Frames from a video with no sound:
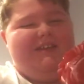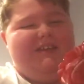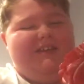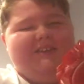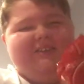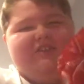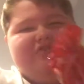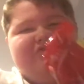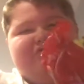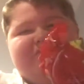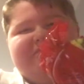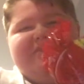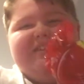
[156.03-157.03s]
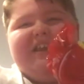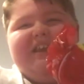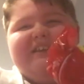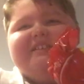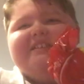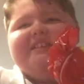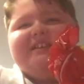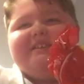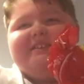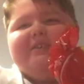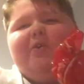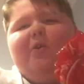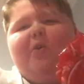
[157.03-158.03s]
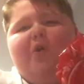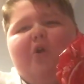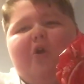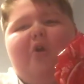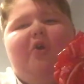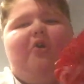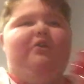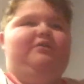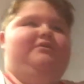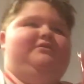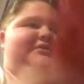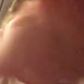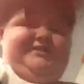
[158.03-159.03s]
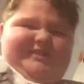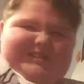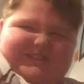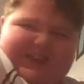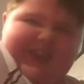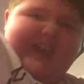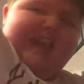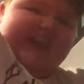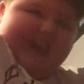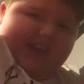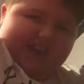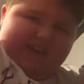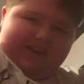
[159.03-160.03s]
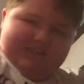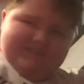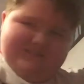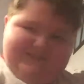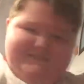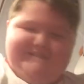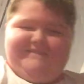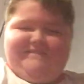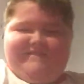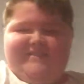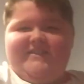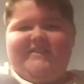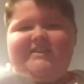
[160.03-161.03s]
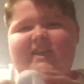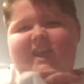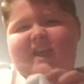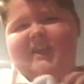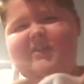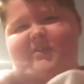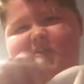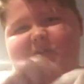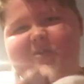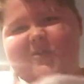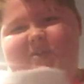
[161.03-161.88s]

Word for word: Strawberry laces. Oh, yeah. Yeah, yeah.